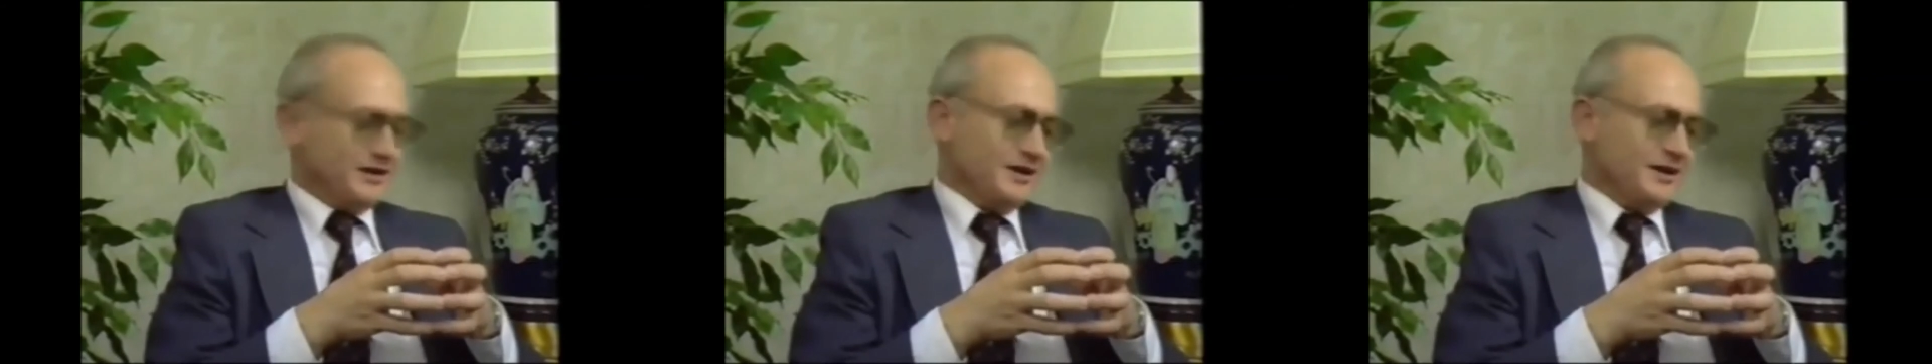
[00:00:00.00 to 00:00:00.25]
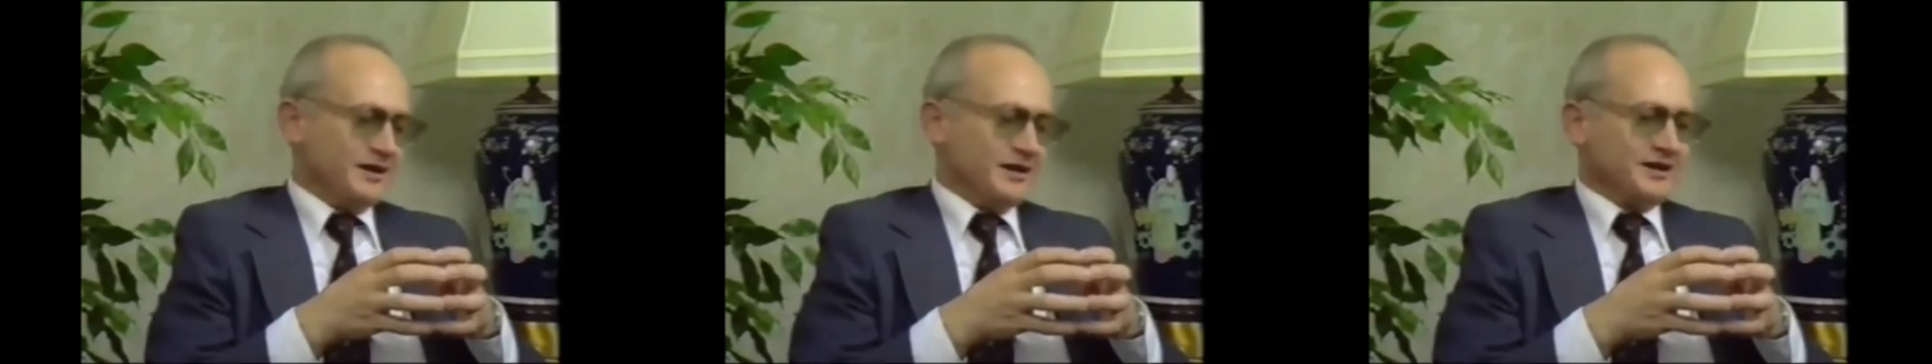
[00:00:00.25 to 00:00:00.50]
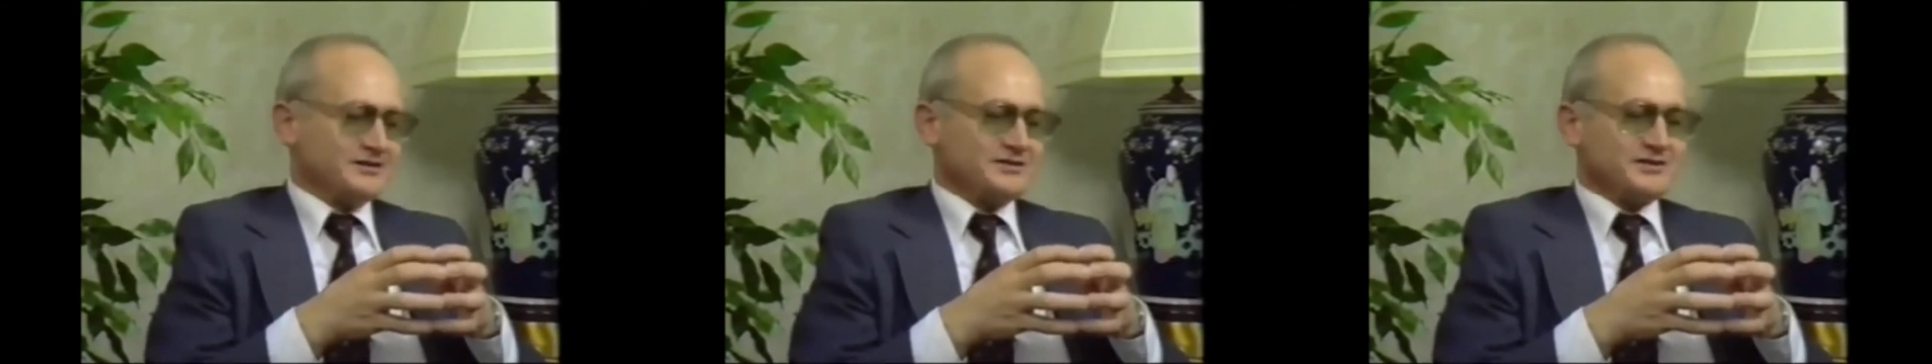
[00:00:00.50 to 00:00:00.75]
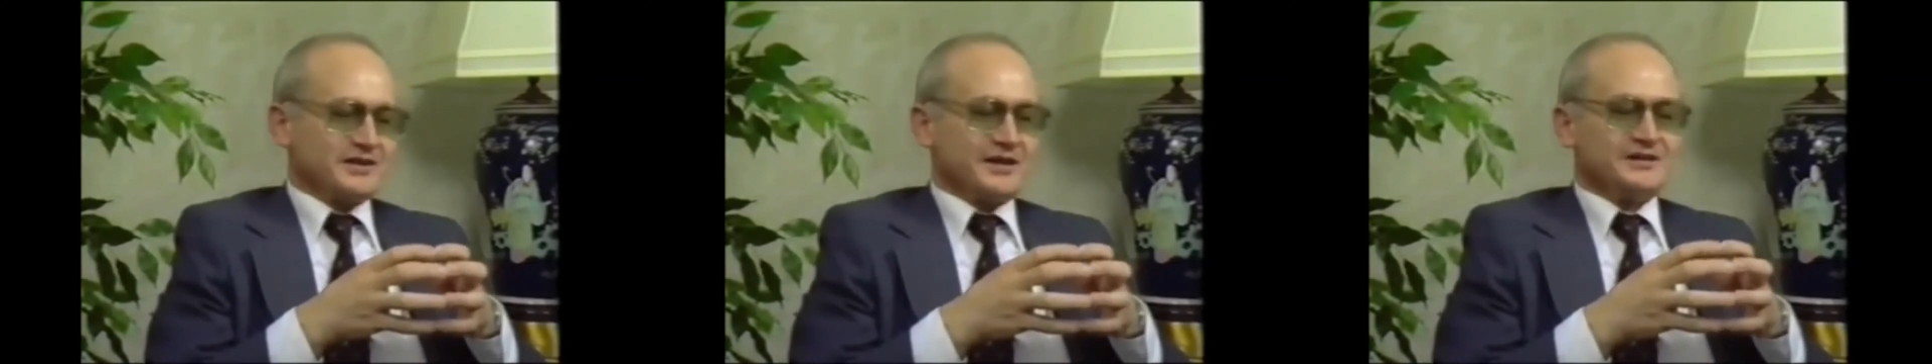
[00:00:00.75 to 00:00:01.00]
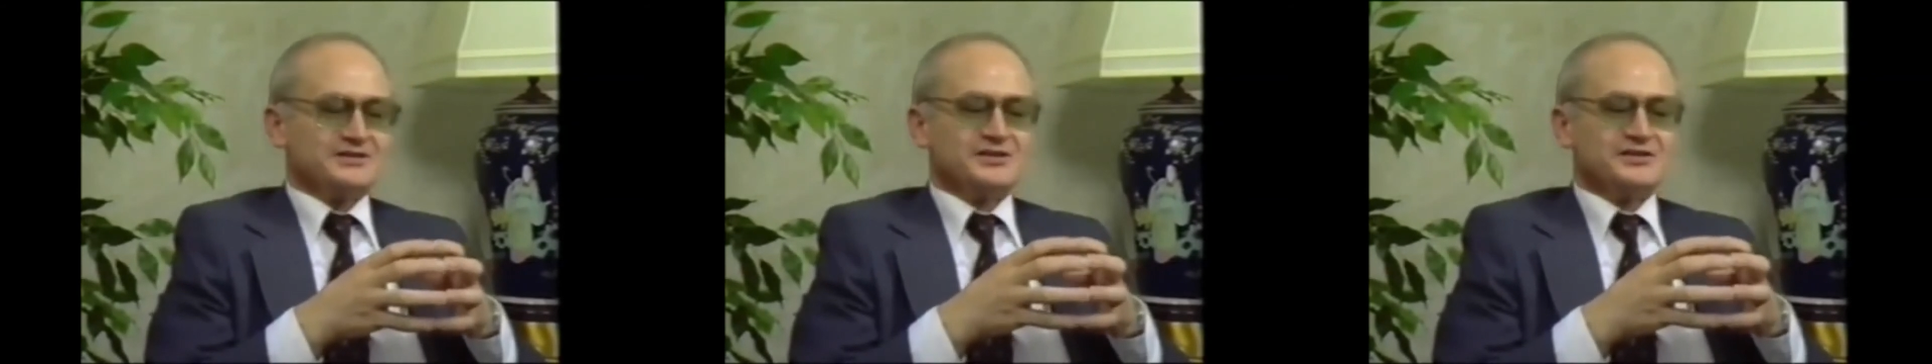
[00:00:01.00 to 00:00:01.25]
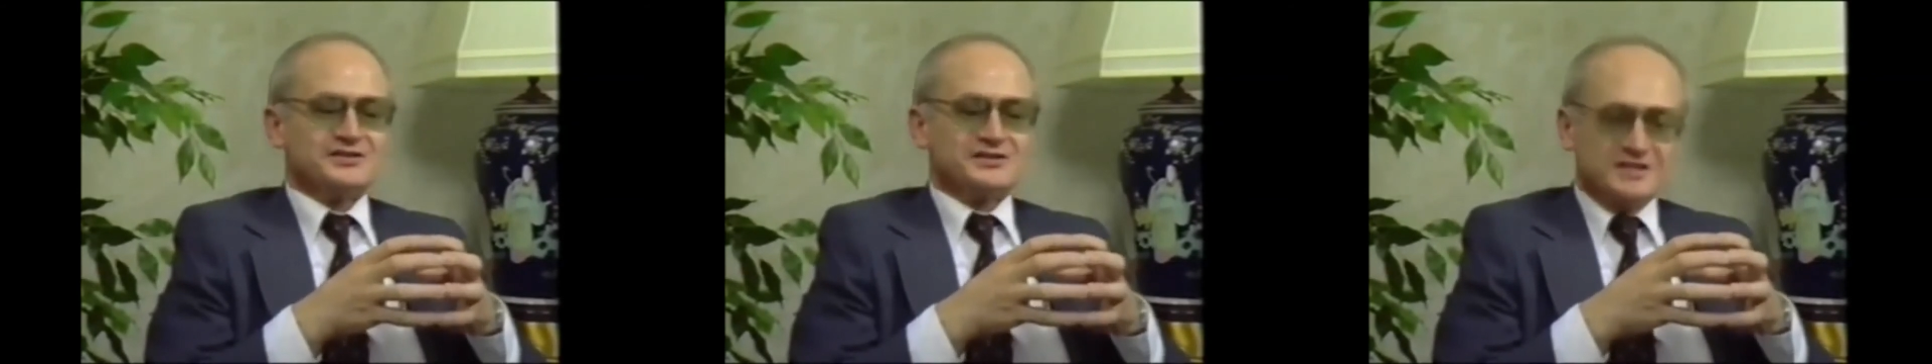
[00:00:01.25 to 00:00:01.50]
Uh, it's,
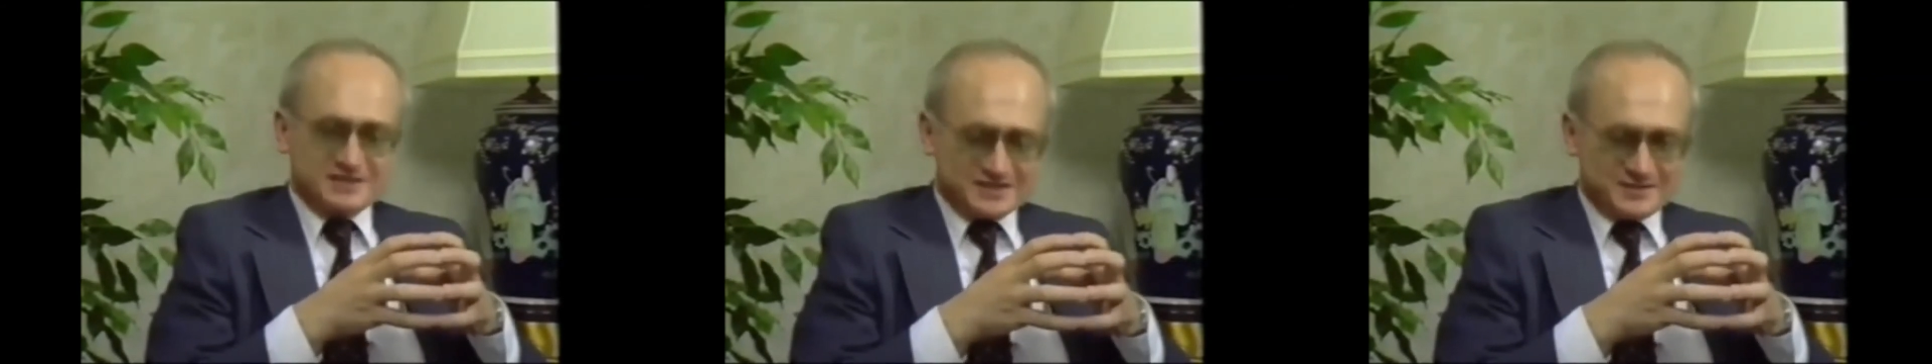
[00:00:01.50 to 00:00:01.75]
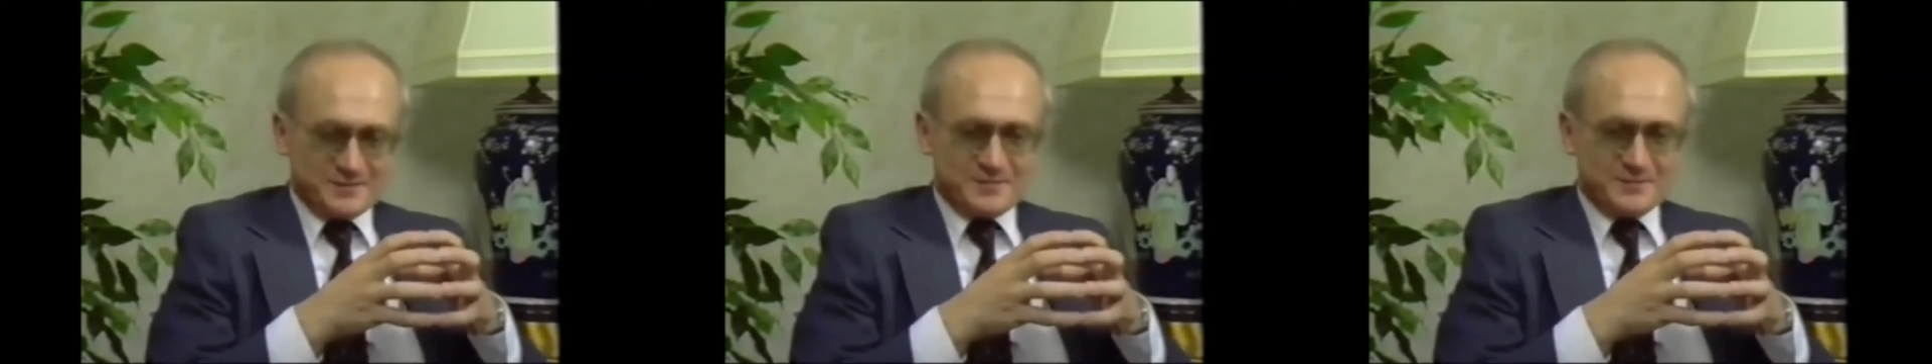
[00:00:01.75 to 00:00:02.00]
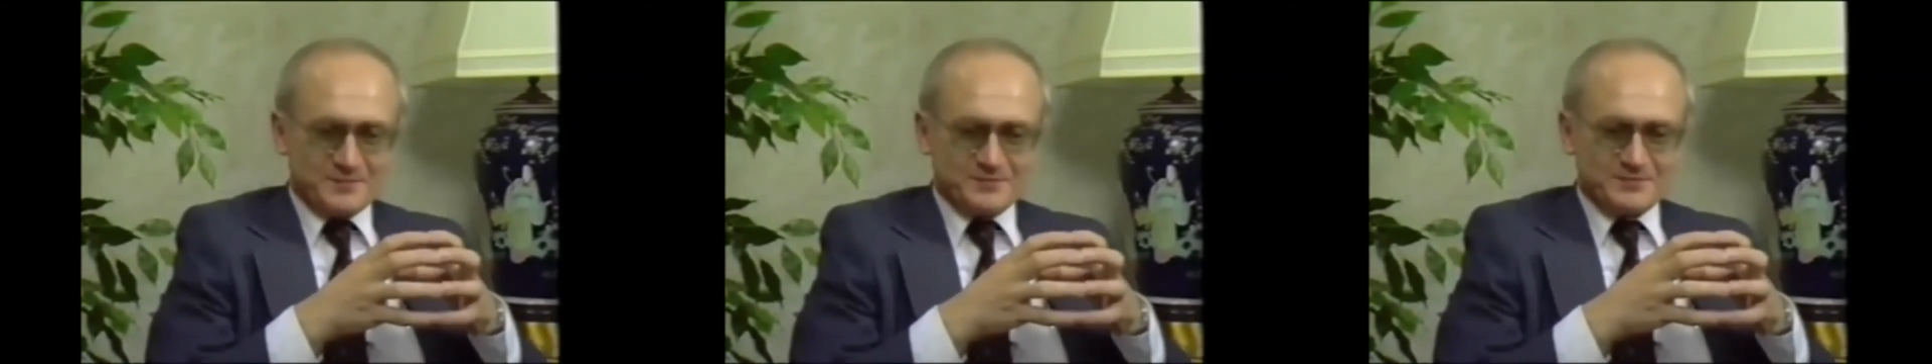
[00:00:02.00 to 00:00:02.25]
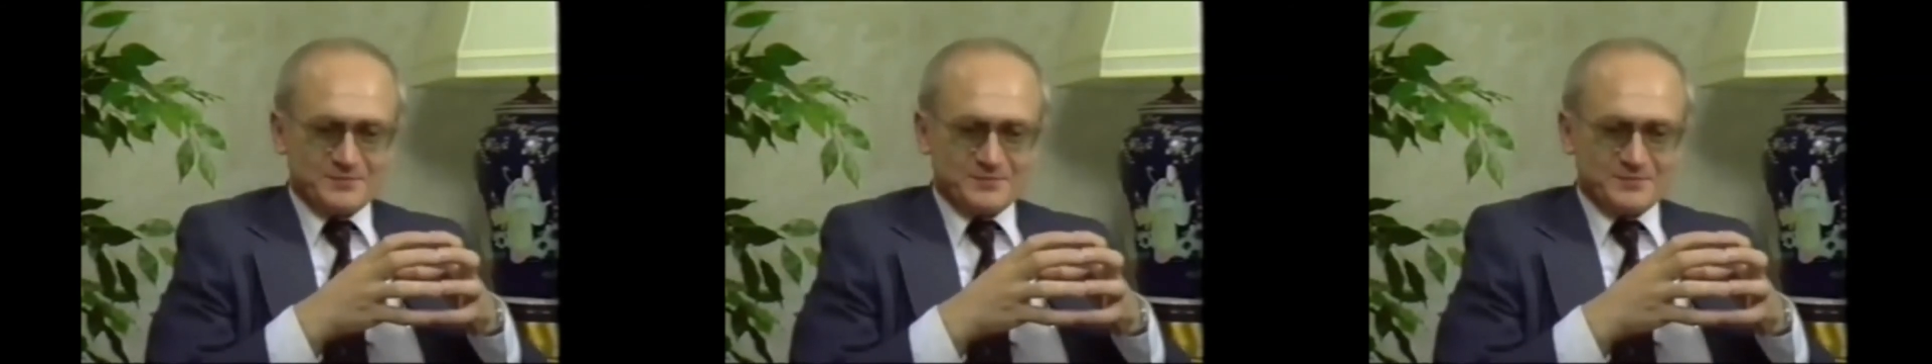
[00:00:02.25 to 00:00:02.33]
it's the system